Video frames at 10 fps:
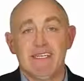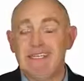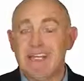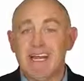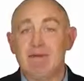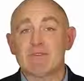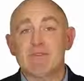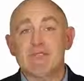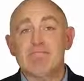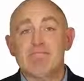It comes
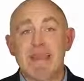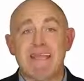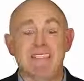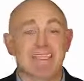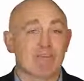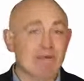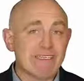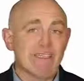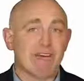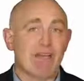with amazing
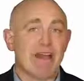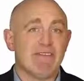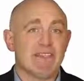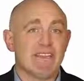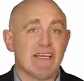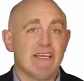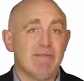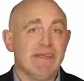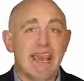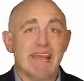original graphics that can
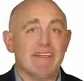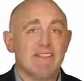be added